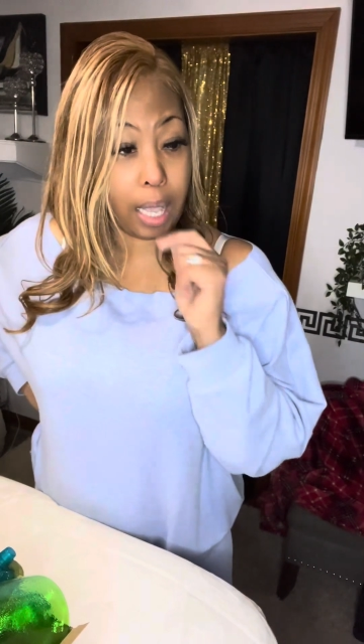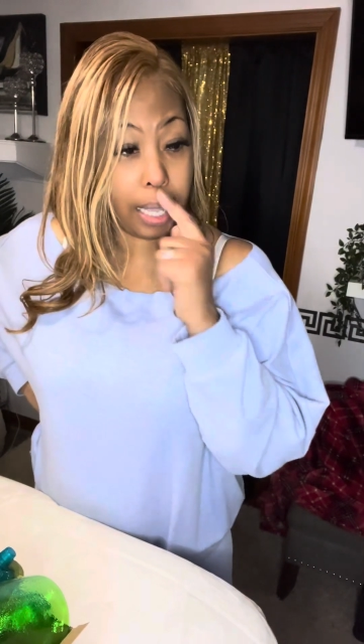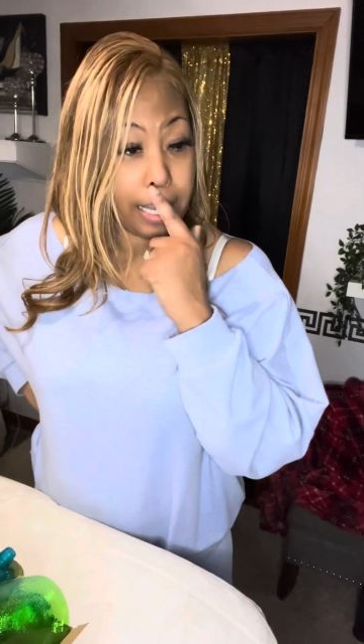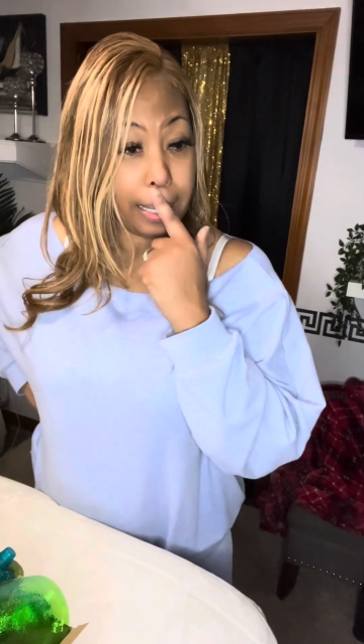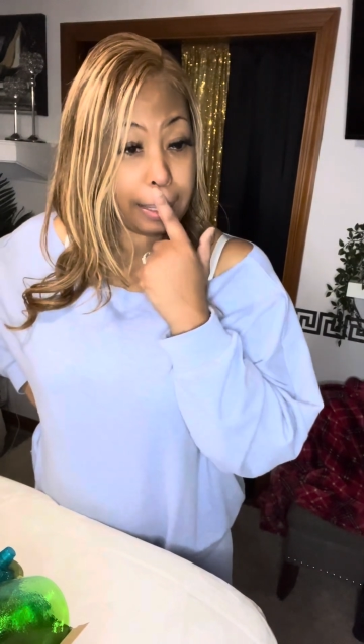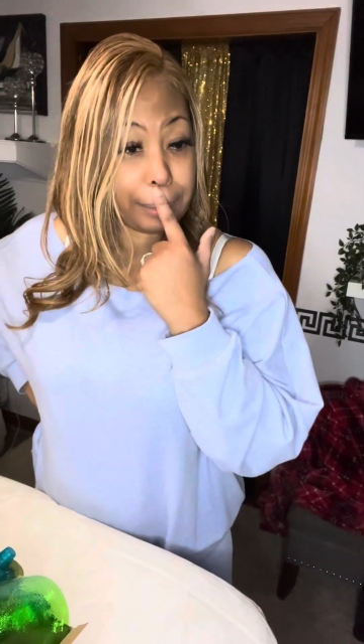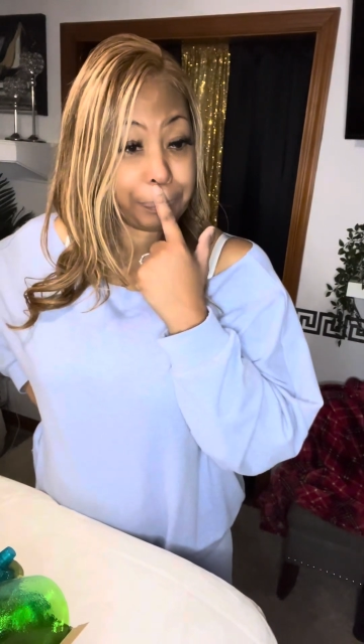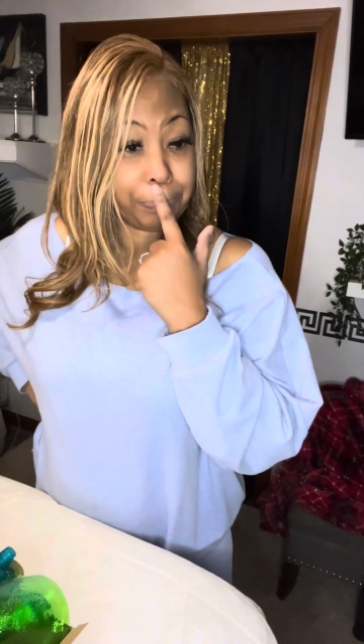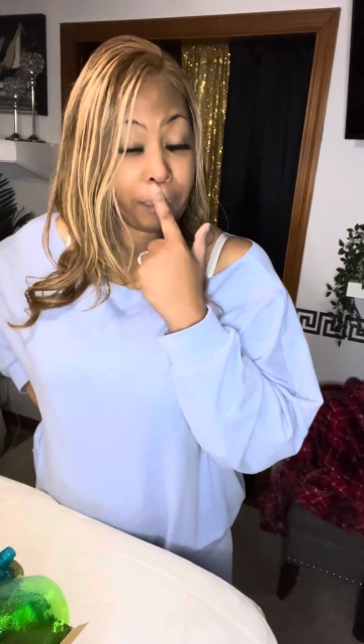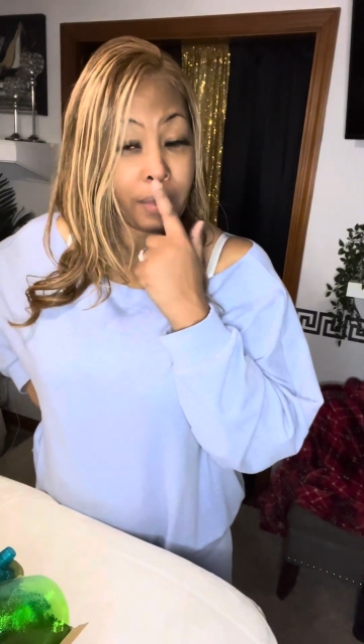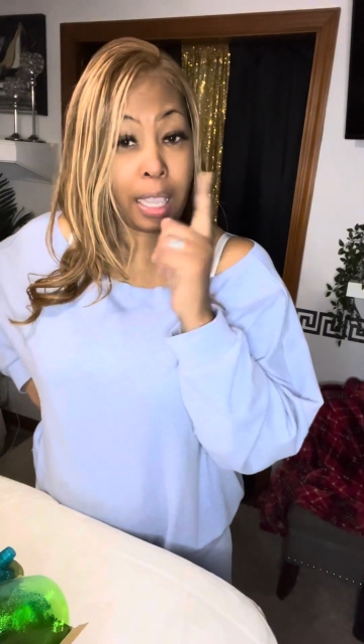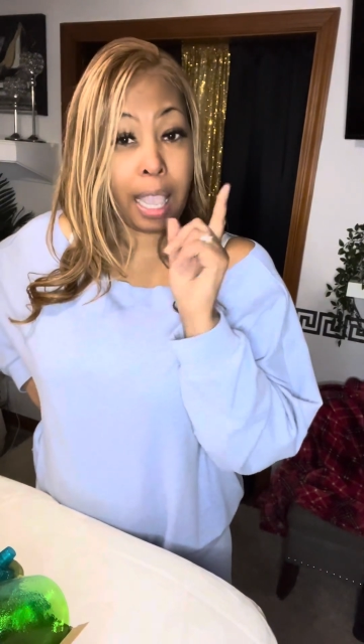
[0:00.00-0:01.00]
um
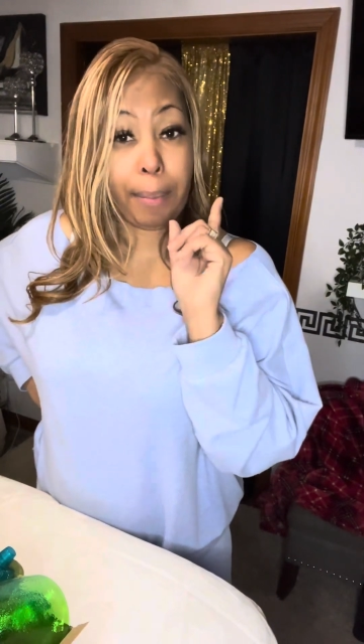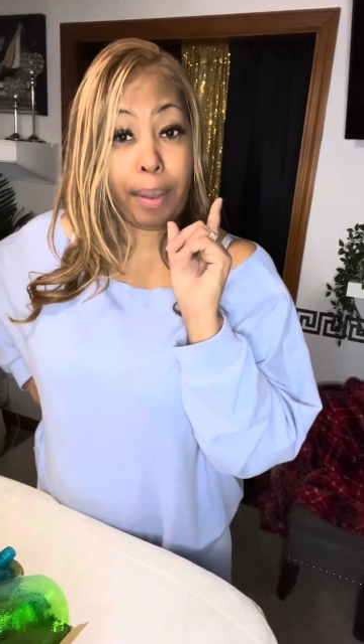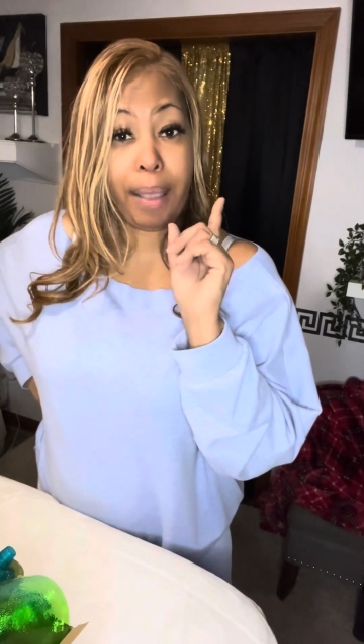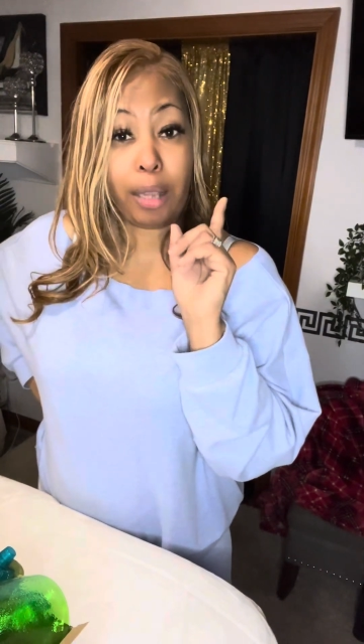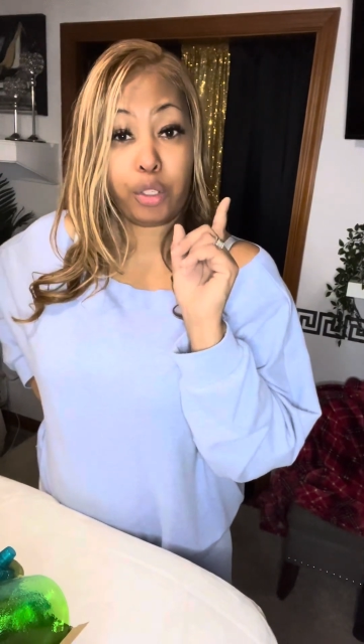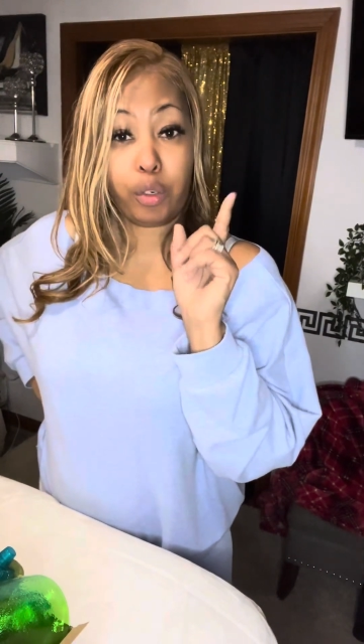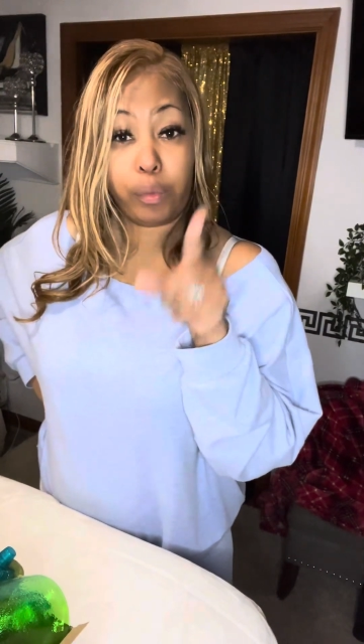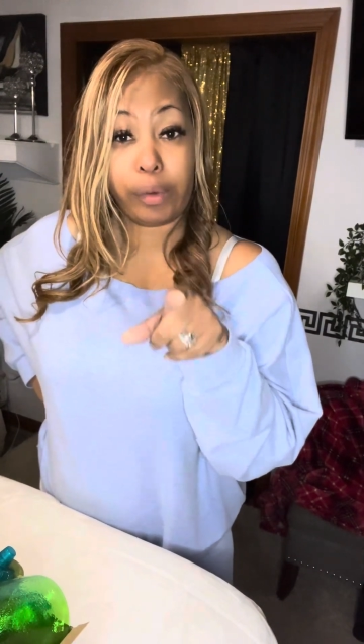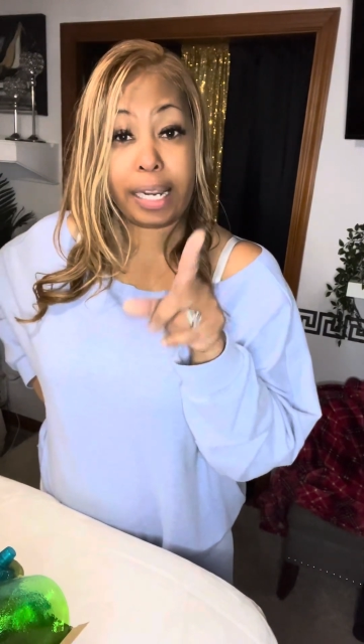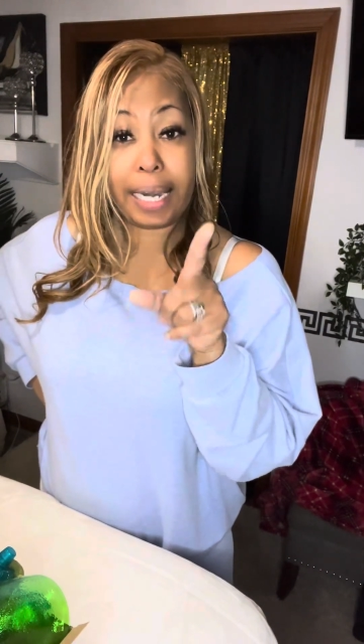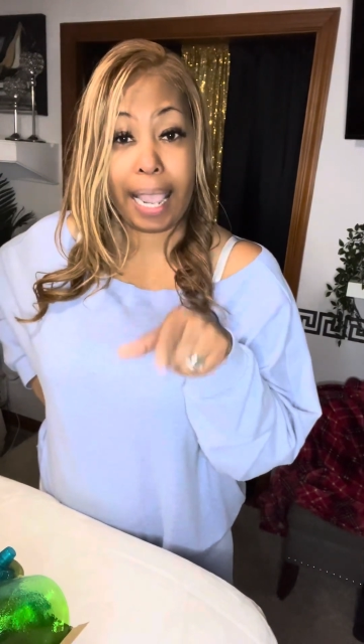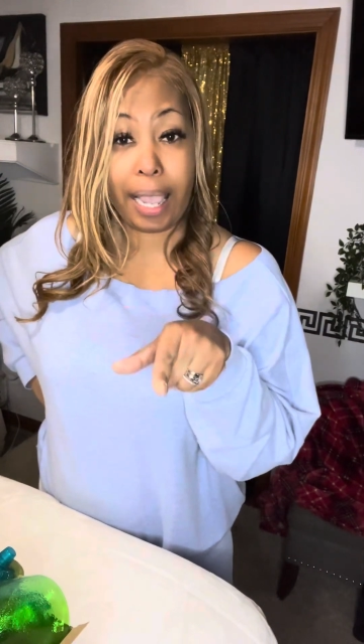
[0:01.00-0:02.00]
I'm about to
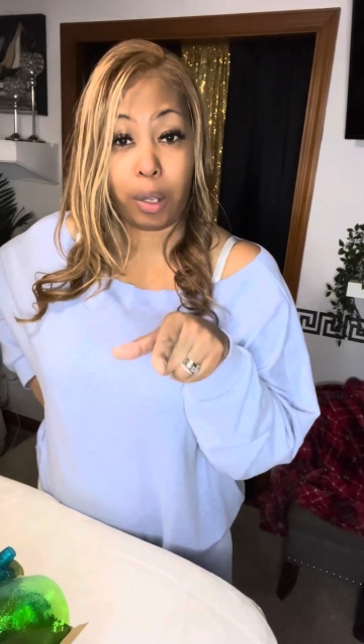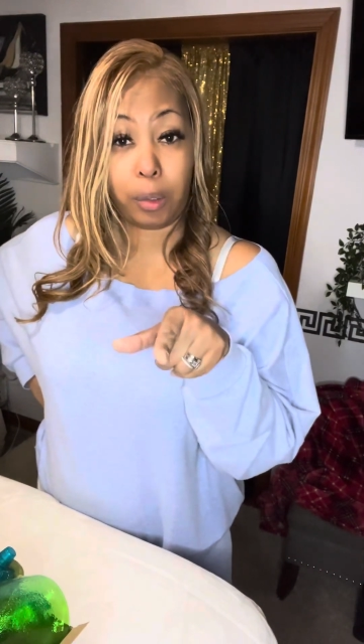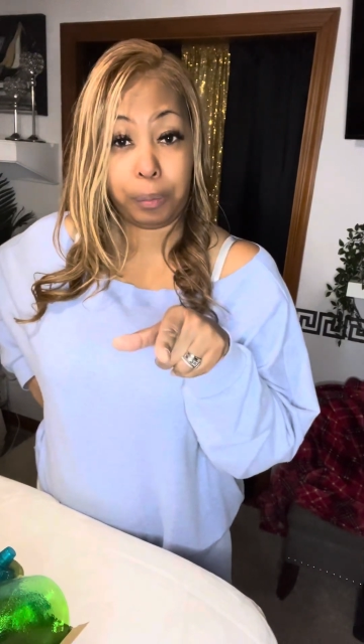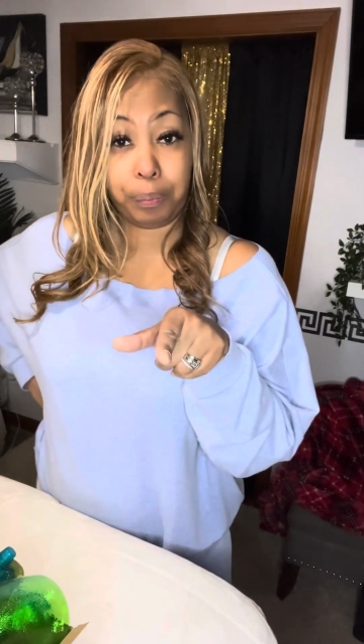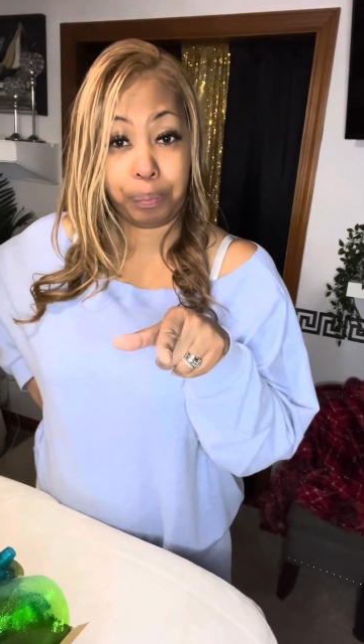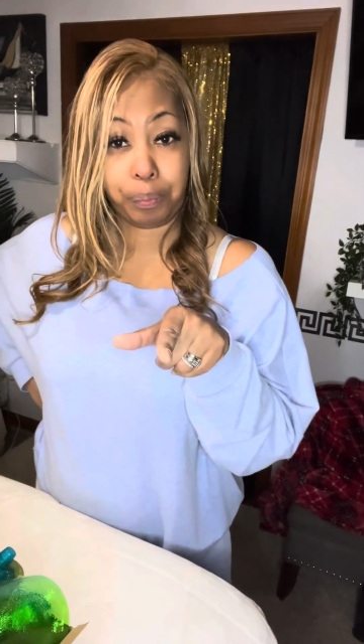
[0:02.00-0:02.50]
run out.